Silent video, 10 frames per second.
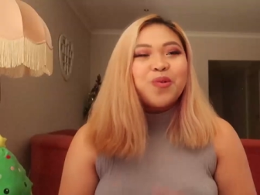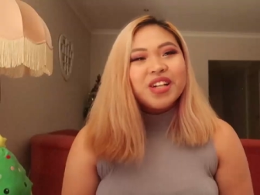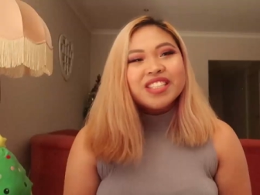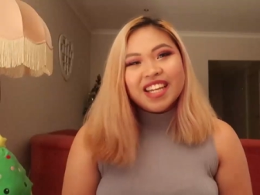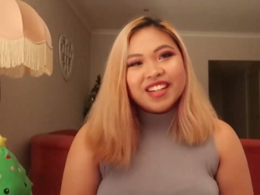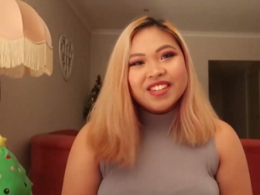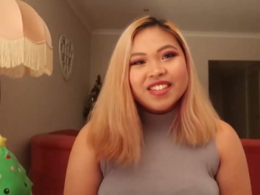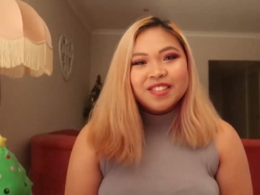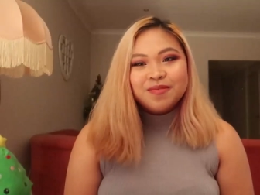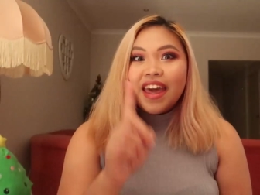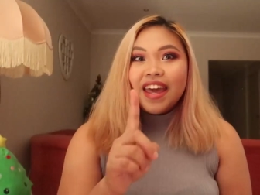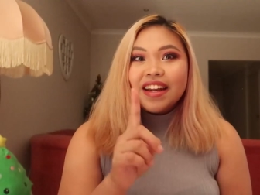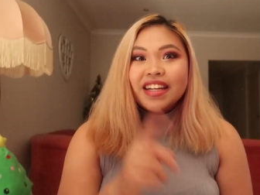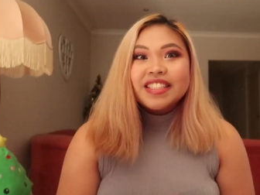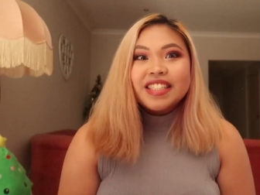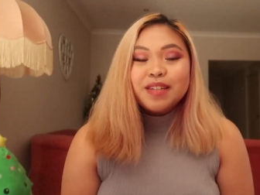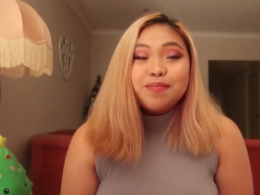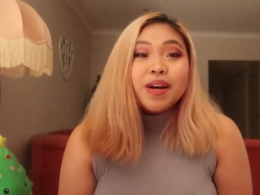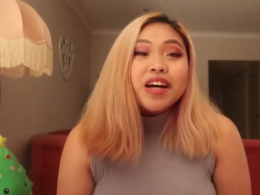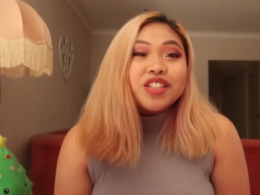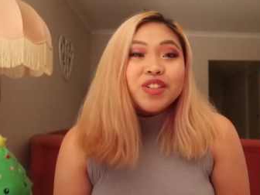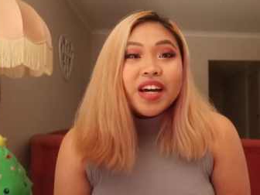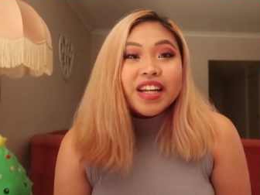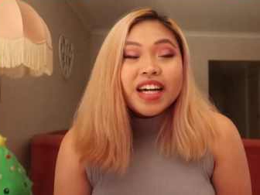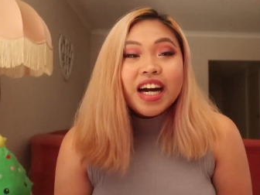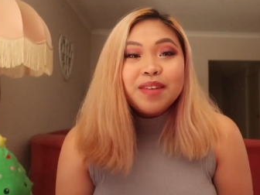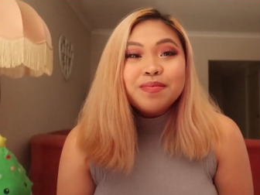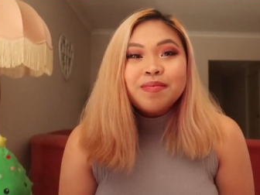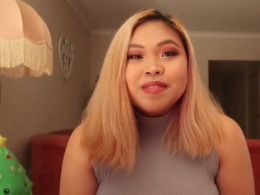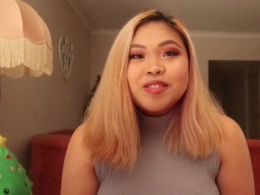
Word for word: well together. And a tip, try to come